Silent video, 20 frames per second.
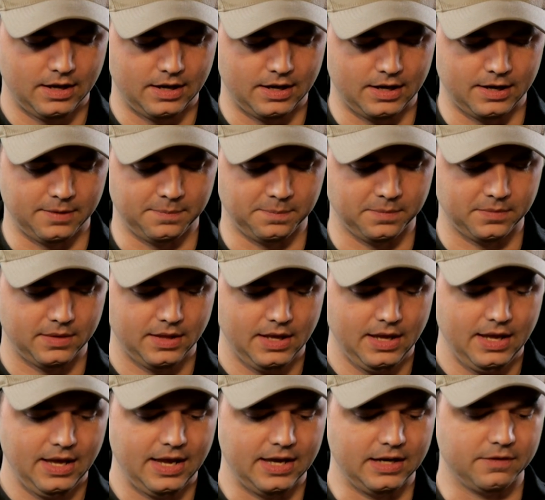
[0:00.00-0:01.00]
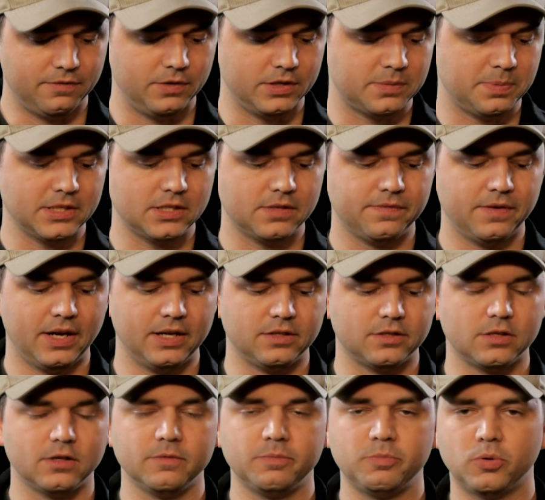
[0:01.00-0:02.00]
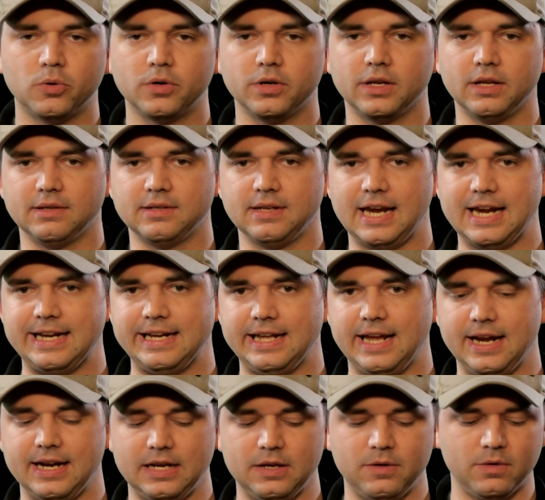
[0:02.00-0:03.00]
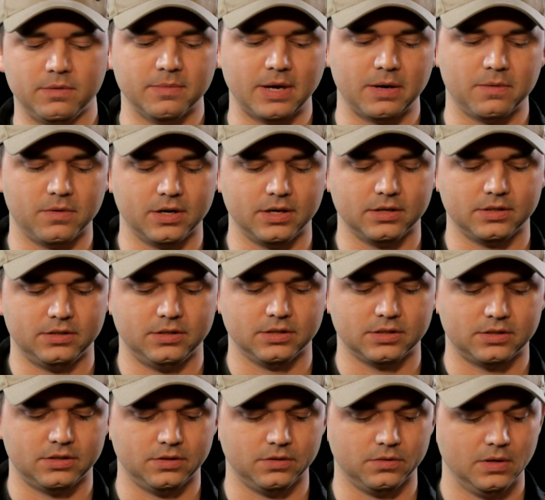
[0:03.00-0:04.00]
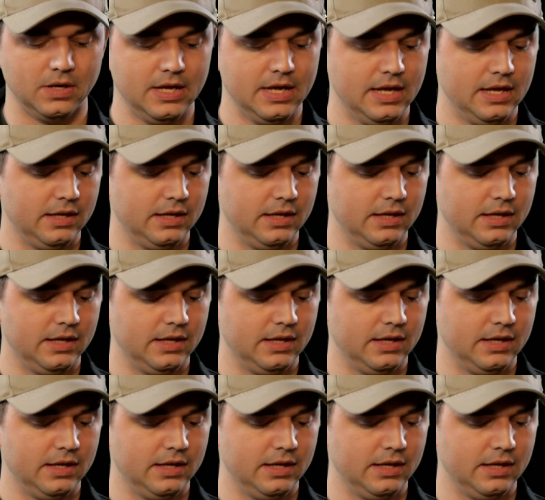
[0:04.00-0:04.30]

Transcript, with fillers: And if we specified serve port as 8080, we might want to just do